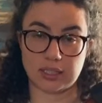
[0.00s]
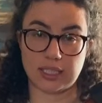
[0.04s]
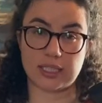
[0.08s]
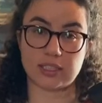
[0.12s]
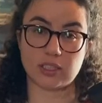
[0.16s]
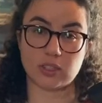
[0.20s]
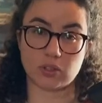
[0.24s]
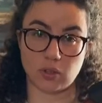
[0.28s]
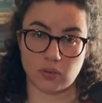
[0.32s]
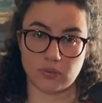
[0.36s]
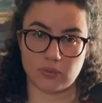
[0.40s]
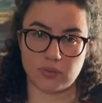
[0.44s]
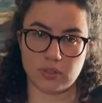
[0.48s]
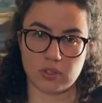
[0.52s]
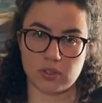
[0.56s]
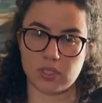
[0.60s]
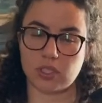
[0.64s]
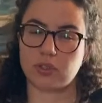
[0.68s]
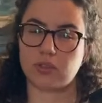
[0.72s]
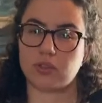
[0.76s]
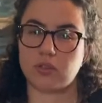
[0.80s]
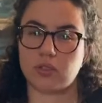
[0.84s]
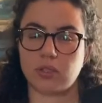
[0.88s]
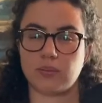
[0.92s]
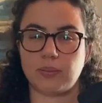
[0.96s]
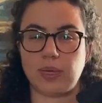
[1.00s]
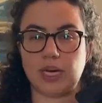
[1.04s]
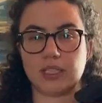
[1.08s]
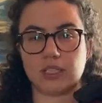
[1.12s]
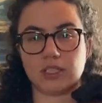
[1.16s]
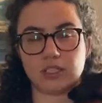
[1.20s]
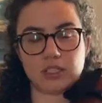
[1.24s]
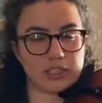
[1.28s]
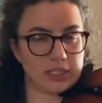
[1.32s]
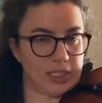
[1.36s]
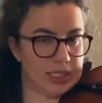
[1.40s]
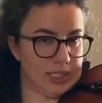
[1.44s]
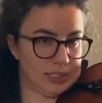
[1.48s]
gets confusing to the
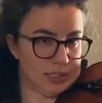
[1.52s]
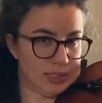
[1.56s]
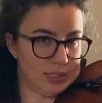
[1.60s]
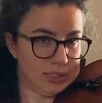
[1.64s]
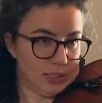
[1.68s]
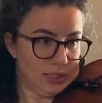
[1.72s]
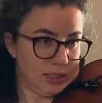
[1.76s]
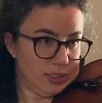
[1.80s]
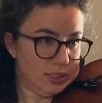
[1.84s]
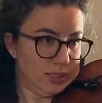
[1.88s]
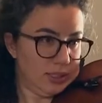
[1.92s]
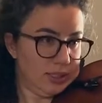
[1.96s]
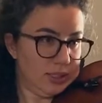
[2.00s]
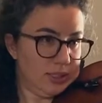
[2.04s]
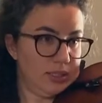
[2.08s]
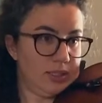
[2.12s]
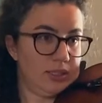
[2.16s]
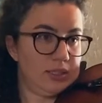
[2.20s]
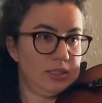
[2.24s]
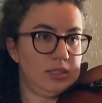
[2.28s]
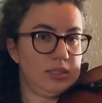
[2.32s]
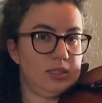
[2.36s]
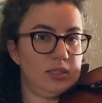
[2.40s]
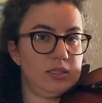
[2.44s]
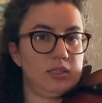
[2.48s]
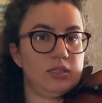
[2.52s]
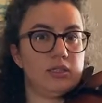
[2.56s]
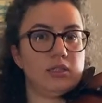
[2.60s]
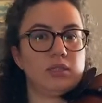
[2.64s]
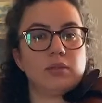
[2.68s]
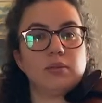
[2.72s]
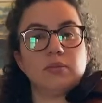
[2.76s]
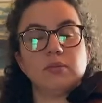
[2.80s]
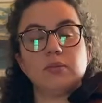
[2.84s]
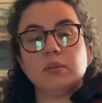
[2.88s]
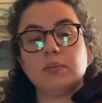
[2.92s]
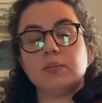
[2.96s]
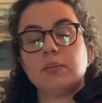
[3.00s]
minor scales.
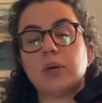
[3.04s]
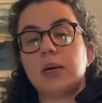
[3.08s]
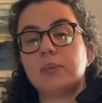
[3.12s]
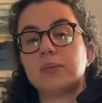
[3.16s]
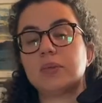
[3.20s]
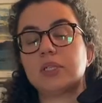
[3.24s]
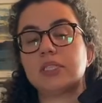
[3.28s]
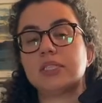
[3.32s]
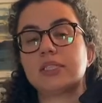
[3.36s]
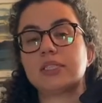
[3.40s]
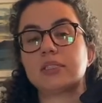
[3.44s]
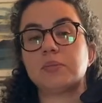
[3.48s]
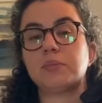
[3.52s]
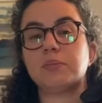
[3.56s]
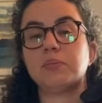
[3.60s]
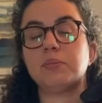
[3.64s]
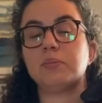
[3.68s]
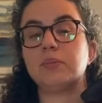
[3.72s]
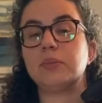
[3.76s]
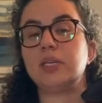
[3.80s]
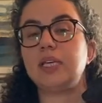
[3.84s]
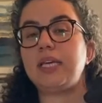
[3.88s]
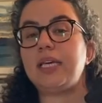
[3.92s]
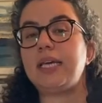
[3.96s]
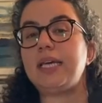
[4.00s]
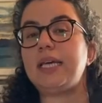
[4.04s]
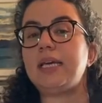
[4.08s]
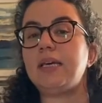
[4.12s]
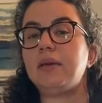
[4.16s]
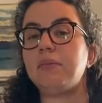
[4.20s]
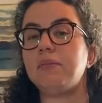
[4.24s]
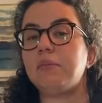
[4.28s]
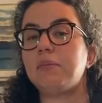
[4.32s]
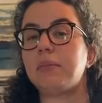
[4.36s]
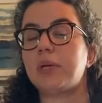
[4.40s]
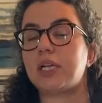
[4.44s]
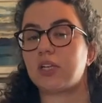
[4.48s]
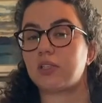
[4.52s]
Remember, it's an
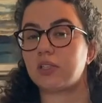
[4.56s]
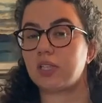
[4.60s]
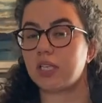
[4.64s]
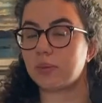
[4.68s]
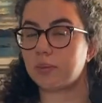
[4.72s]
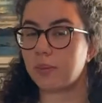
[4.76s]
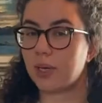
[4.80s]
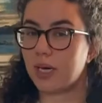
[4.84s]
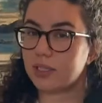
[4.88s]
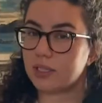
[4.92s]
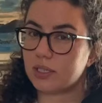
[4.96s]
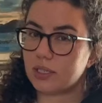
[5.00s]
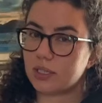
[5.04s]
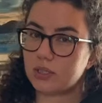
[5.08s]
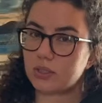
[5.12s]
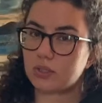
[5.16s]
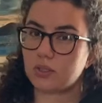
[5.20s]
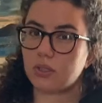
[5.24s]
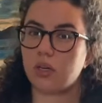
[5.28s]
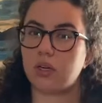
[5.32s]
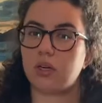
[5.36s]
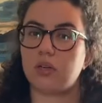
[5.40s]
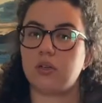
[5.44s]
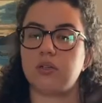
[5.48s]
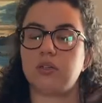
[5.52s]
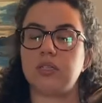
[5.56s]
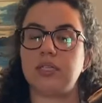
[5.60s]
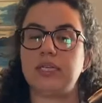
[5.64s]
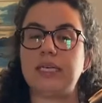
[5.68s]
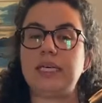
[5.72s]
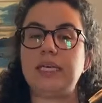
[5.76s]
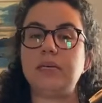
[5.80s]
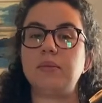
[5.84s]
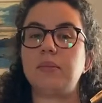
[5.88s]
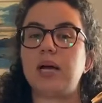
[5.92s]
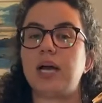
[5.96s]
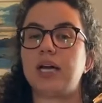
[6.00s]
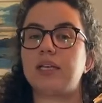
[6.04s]
E melodic minor, so
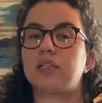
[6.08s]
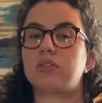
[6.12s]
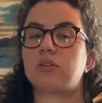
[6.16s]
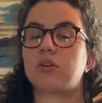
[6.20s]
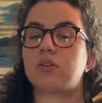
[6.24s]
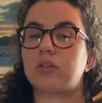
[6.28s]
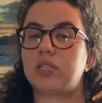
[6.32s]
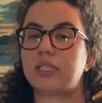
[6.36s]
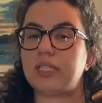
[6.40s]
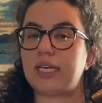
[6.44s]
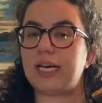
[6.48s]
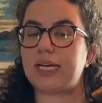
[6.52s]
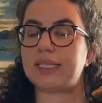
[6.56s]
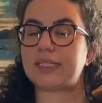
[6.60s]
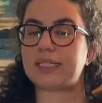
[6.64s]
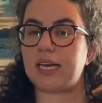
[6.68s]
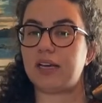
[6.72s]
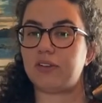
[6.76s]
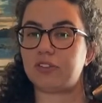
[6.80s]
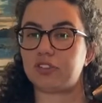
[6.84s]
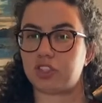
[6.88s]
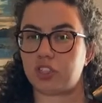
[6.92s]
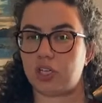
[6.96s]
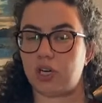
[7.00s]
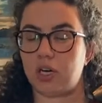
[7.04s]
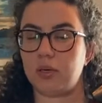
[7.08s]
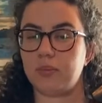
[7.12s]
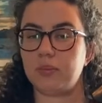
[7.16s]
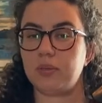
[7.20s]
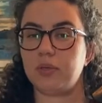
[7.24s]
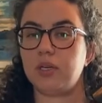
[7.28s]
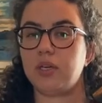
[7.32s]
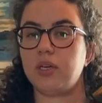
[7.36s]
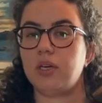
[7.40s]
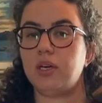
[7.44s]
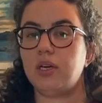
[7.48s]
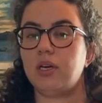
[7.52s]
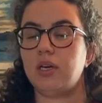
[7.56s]
E minor already has F
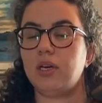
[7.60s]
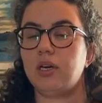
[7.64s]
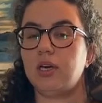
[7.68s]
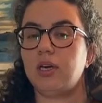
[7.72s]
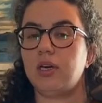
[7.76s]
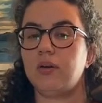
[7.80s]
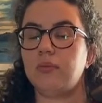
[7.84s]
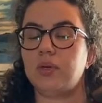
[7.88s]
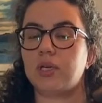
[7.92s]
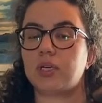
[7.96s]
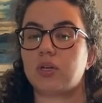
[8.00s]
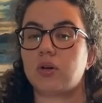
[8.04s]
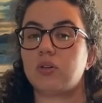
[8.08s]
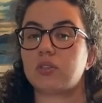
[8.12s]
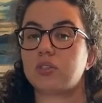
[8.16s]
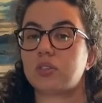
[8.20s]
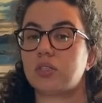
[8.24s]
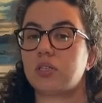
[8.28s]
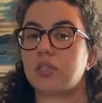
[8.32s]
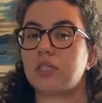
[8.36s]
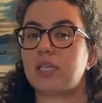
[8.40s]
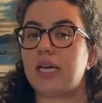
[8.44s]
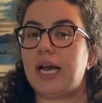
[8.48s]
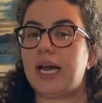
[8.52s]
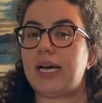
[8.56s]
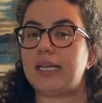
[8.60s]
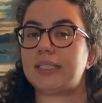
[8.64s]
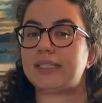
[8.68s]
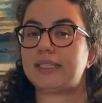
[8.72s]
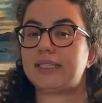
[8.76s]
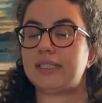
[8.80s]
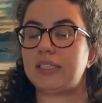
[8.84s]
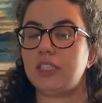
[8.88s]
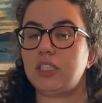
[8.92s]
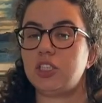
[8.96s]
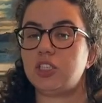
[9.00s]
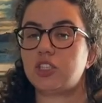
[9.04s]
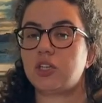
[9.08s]
sharp. We are also going to add
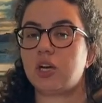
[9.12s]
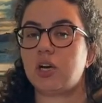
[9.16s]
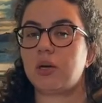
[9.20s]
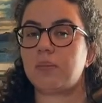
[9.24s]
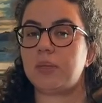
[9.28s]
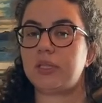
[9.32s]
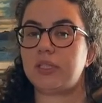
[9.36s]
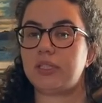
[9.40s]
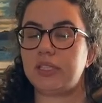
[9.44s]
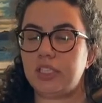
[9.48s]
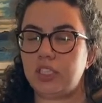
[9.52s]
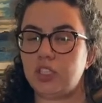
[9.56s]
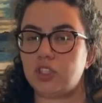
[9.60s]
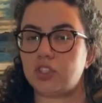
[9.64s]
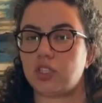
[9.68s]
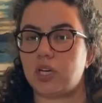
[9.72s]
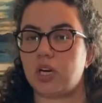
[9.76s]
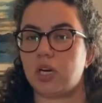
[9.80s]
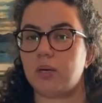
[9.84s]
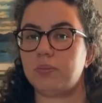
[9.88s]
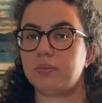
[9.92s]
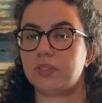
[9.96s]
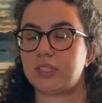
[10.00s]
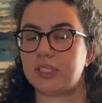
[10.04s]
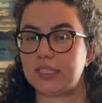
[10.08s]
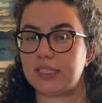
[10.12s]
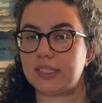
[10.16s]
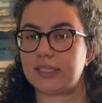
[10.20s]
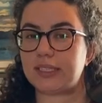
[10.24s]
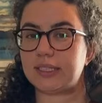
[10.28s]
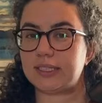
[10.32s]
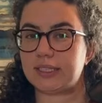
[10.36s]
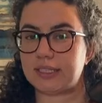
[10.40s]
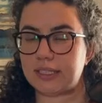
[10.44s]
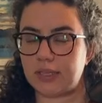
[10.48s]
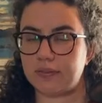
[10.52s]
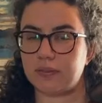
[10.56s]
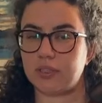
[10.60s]
C sharp and D sharp, 6th
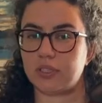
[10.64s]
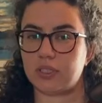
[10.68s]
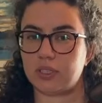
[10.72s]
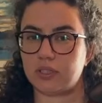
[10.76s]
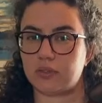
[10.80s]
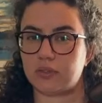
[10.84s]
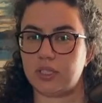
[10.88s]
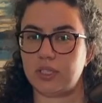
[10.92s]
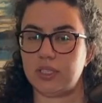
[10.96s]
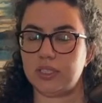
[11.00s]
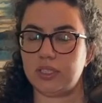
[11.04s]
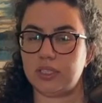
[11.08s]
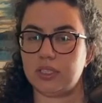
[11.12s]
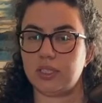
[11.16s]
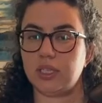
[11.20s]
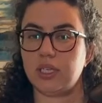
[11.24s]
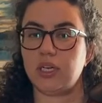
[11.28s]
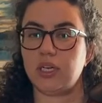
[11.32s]
and 7th degrees,